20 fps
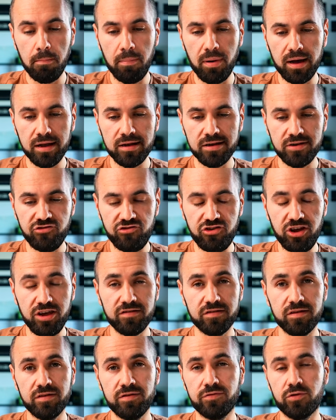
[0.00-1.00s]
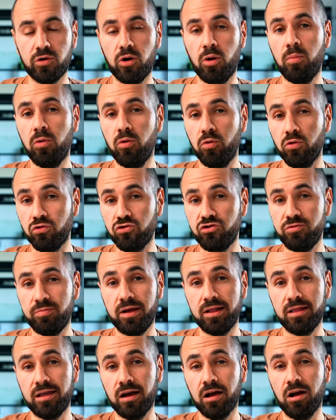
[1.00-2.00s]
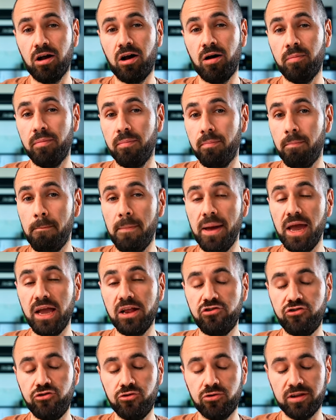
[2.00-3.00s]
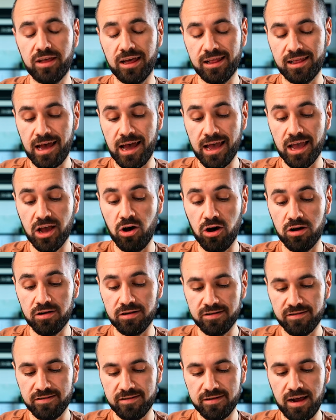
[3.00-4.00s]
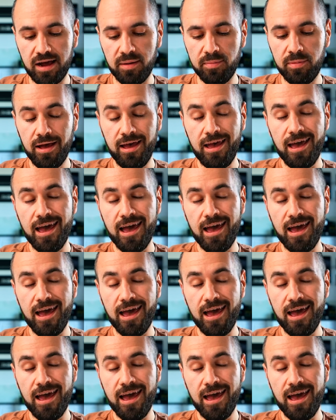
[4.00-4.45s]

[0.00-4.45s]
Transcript: but Jason from urushipen.com made sure that I got a stub